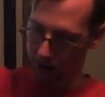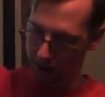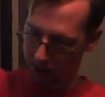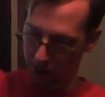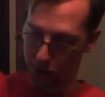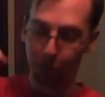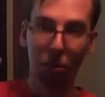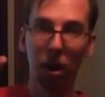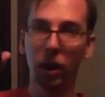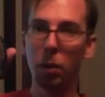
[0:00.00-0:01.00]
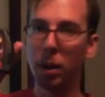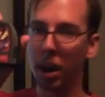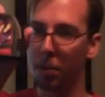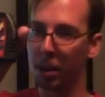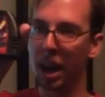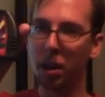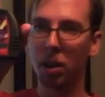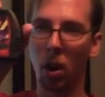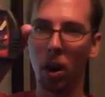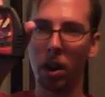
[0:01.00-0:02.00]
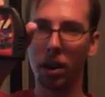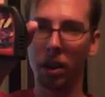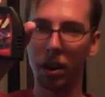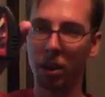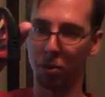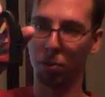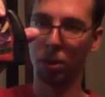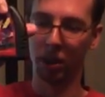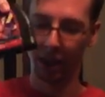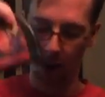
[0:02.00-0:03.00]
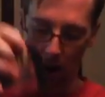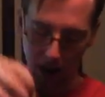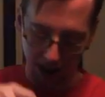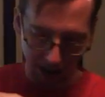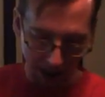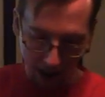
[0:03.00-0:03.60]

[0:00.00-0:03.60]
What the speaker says: So it's really weird, but that cart is really odd.